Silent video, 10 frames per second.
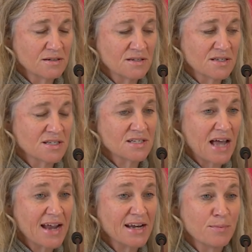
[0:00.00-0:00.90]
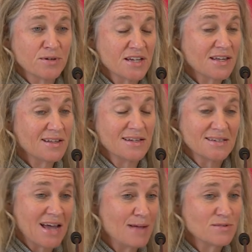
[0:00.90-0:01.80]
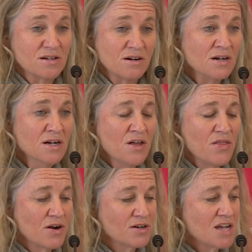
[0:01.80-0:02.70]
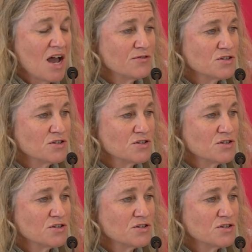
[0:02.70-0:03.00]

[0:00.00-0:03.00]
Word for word: to society particularly in times that are that are tough.